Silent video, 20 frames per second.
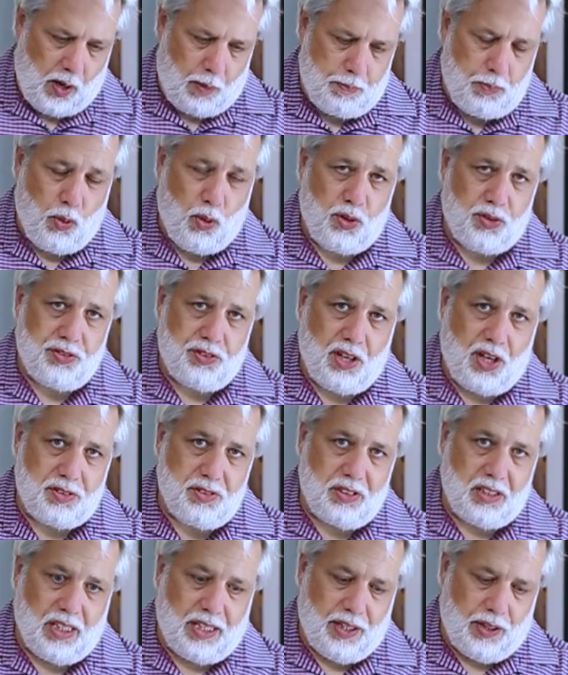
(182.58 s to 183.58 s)
our pork
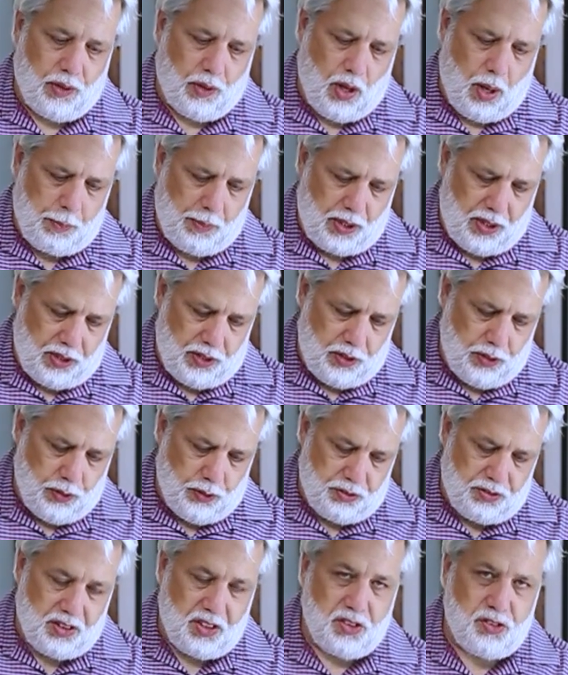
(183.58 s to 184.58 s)
sauce later, I'm gonna
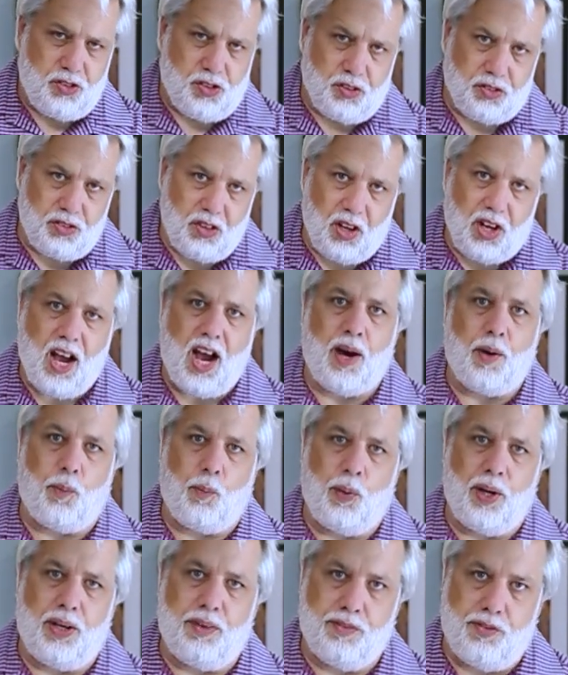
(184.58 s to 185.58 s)
use these just to kind of
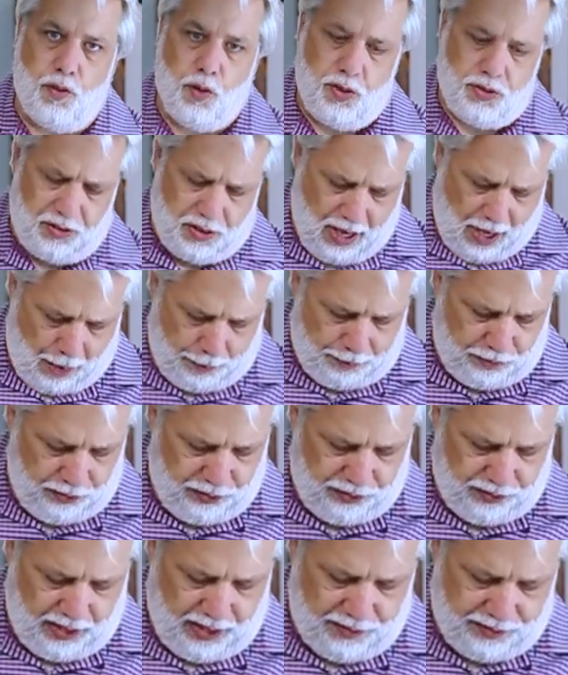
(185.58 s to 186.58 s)
reinforce the apple
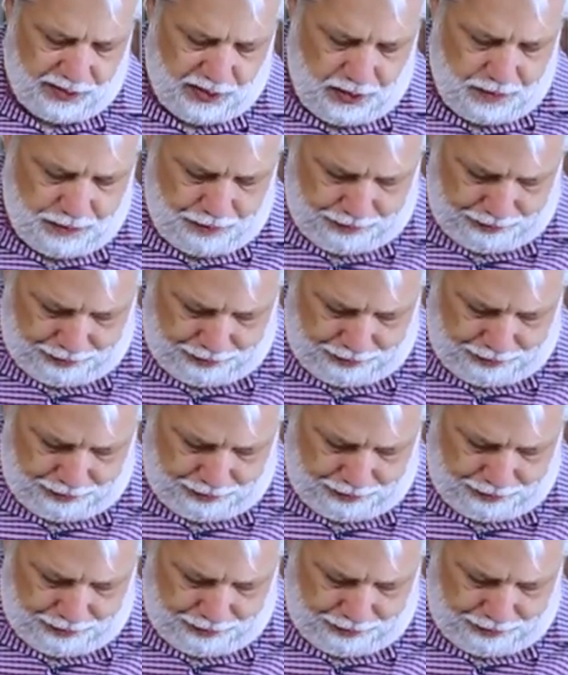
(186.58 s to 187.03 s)
flavor.